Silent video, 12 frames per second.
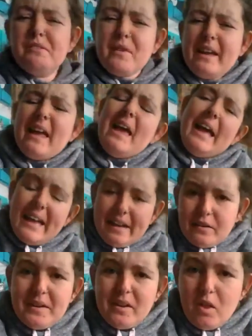Like,
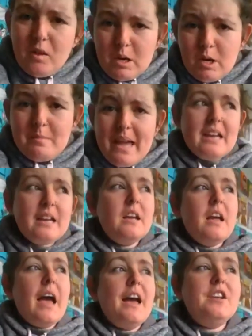Ariel the Mermaid
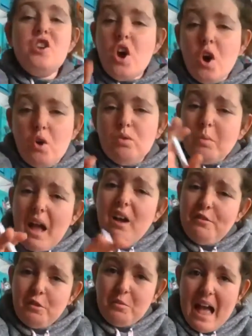had known Ralph
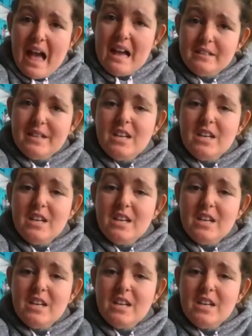the Rat,